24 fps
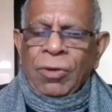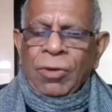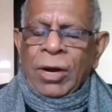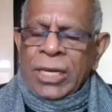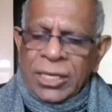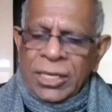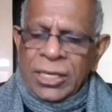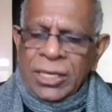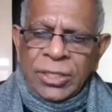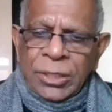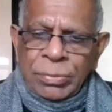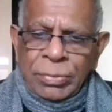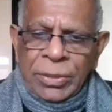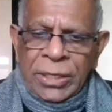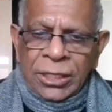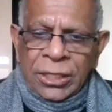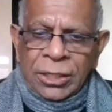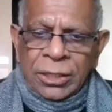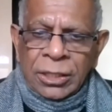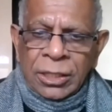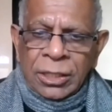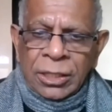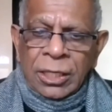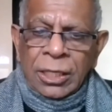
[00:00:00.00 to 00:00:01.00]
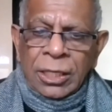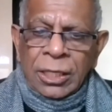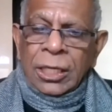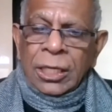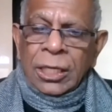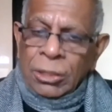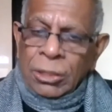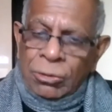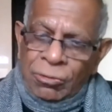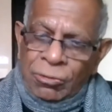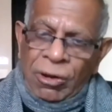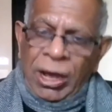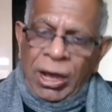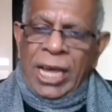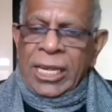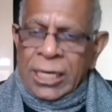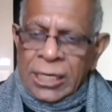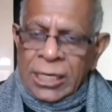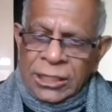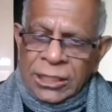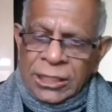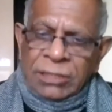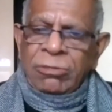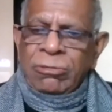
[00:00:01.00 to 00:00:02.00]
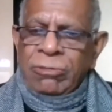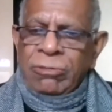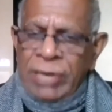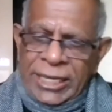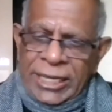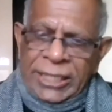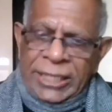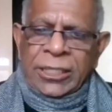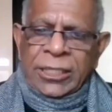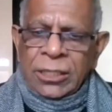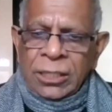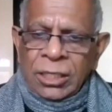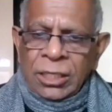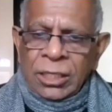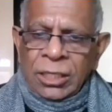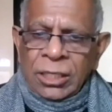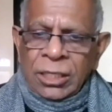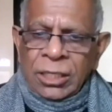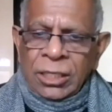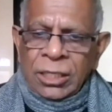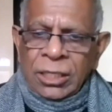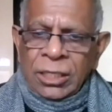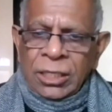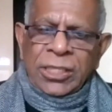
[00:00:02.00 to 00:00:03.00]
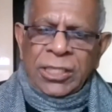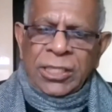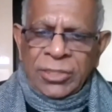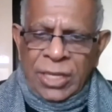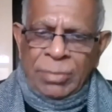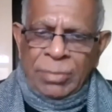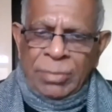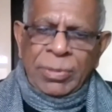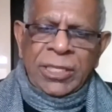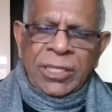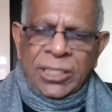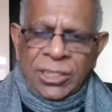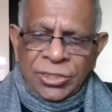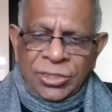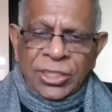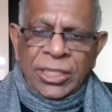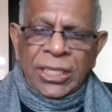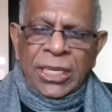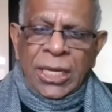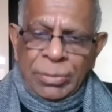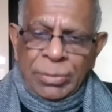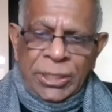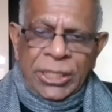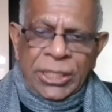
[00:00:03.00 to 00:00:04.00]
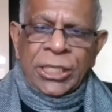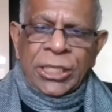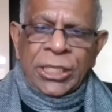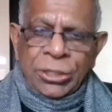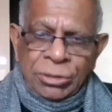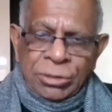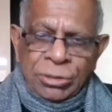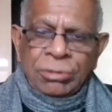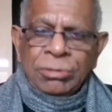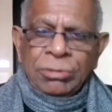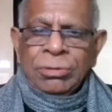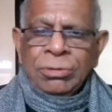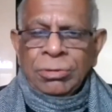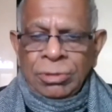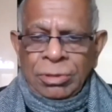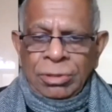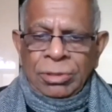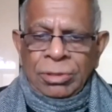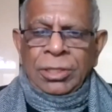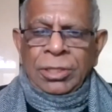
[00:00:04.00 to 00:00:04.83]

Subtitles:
What does it mean? The virus will wait for this emergency committee to